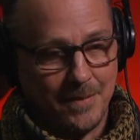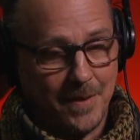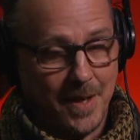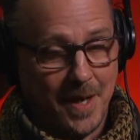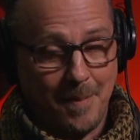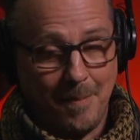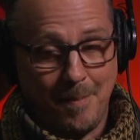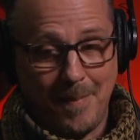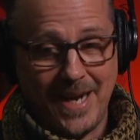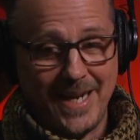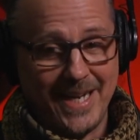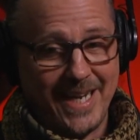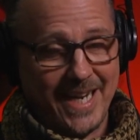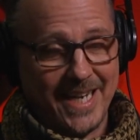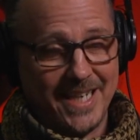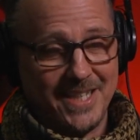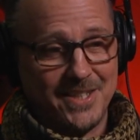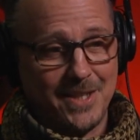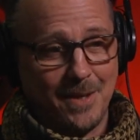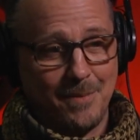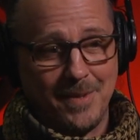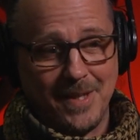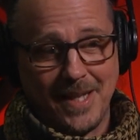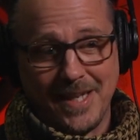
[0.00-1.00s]
And at my age,
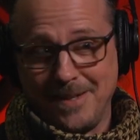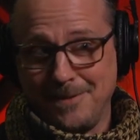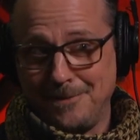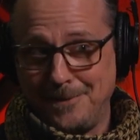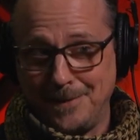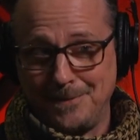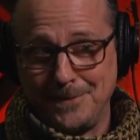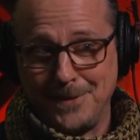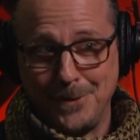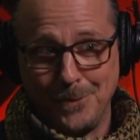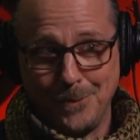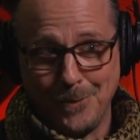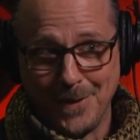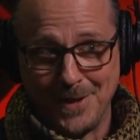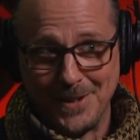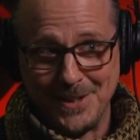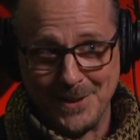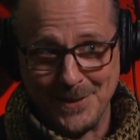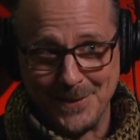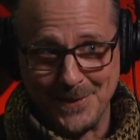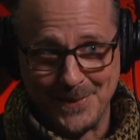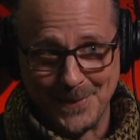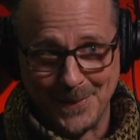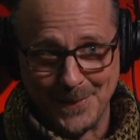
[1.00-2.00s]
I'm like 51
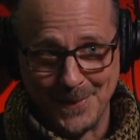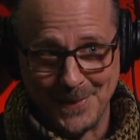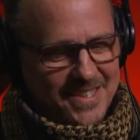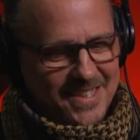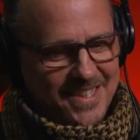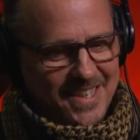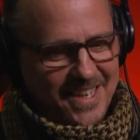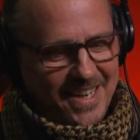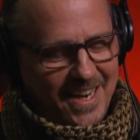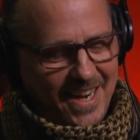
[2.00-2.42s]
years old,